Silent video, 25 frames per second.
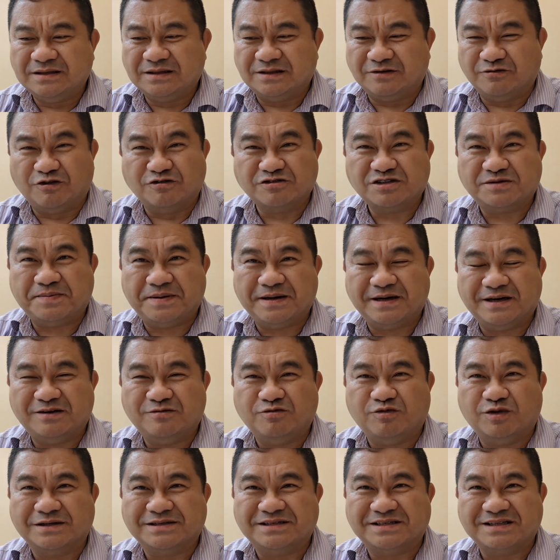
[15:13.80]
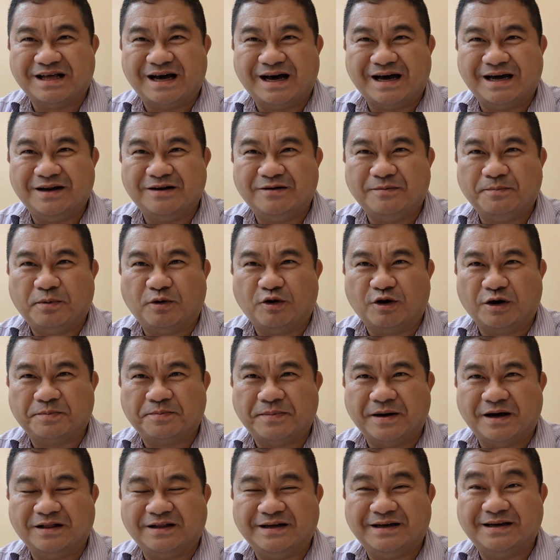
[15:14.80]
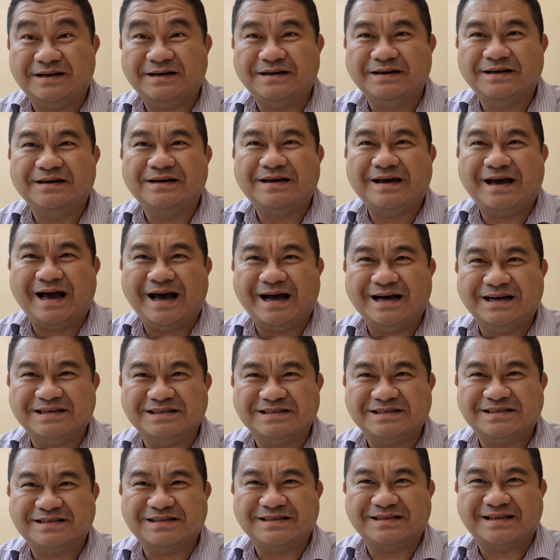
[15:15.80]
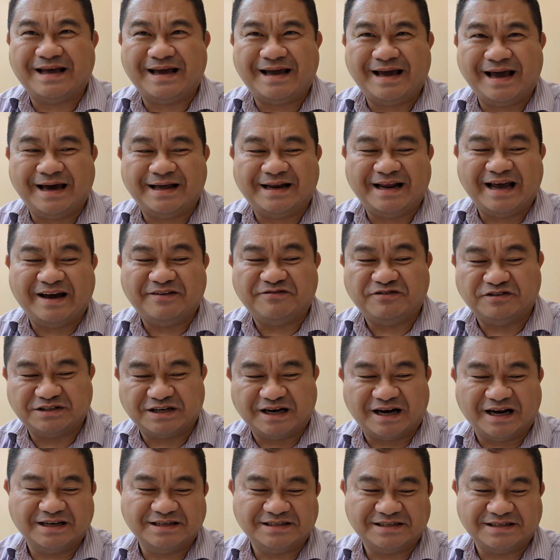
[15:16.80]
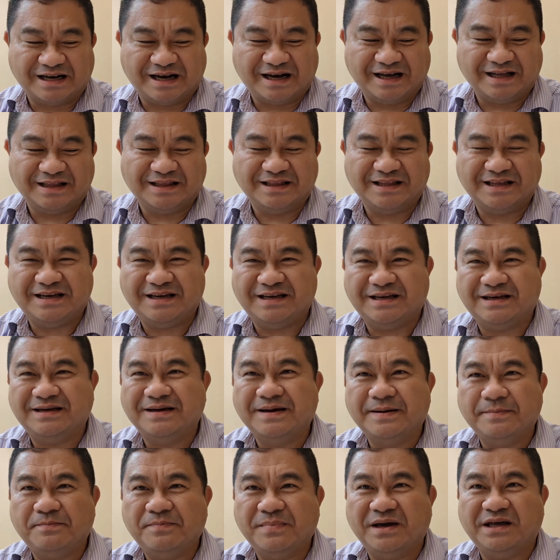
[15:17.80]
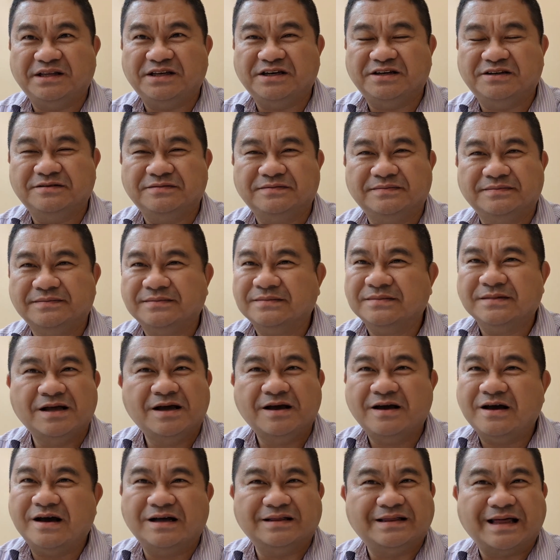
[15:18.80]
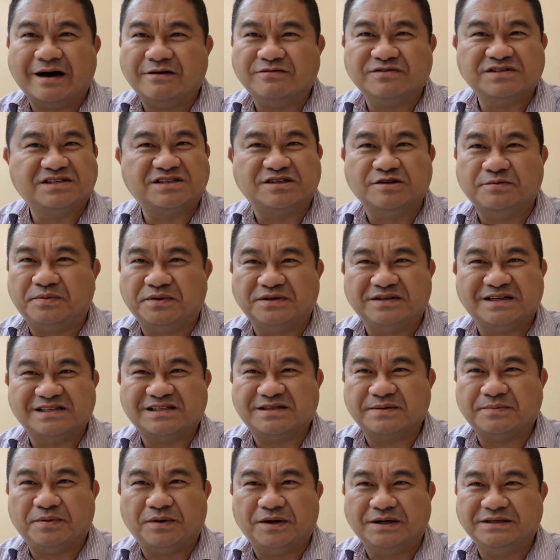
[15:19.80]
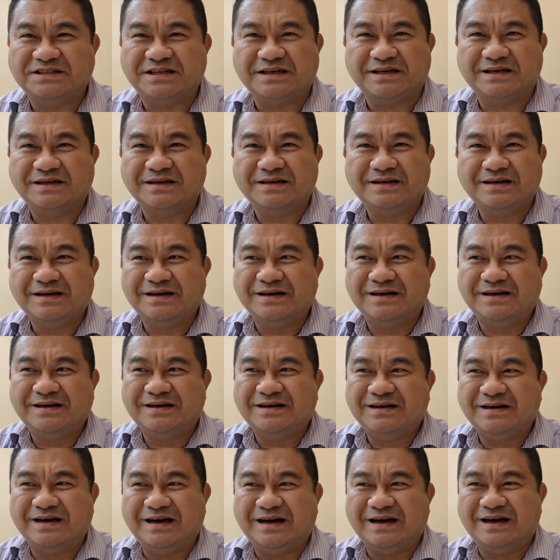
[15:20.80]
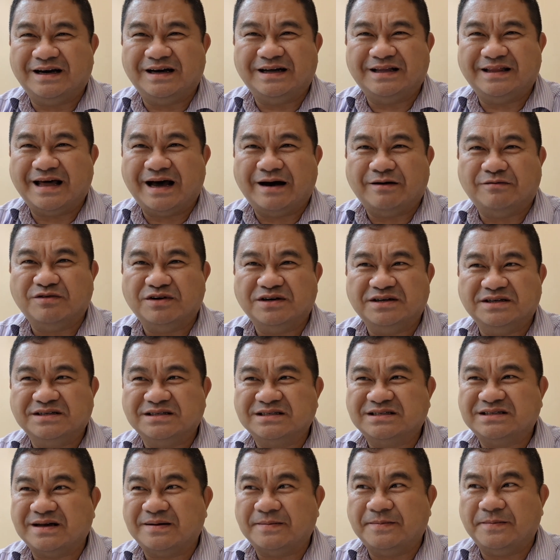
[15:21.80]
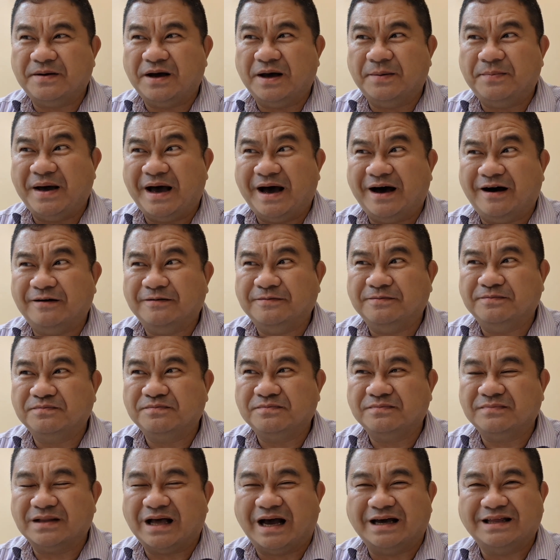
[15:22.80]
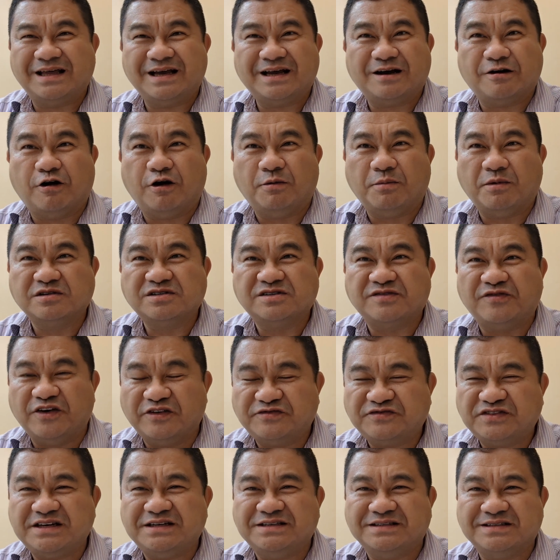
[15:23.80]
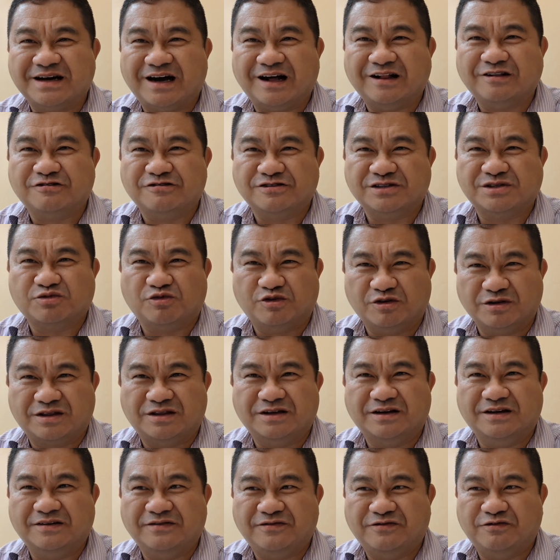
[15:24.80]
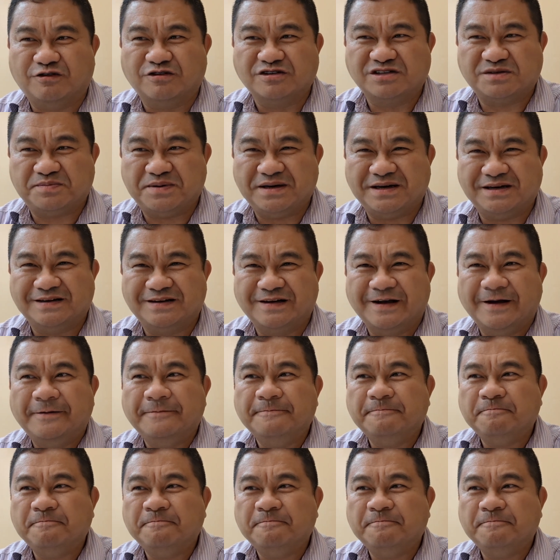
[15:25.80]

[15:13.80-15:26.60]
The roast pig was not pork belly as they had advertised on the menu. That was super disappointing. That was about, I think, almost $15 worth of roast pig